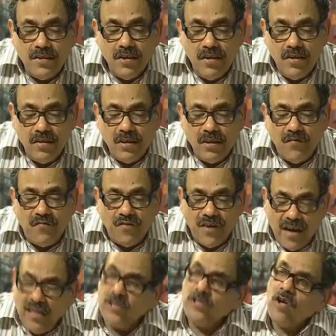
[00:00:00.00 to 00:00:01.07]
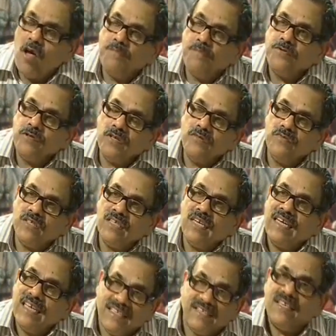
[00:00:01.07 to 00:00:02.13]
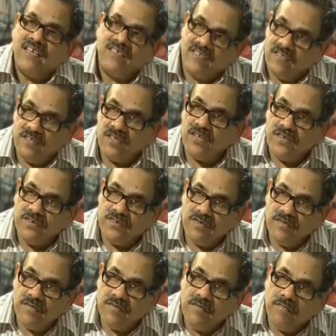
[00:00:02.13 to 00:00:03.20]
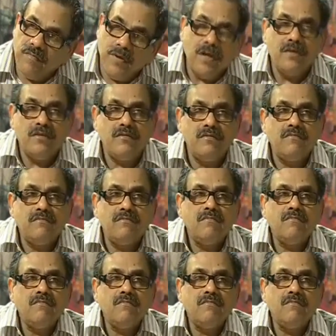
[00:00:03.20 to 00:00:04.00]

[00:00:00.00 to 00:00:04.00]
So the French option was a necessity, but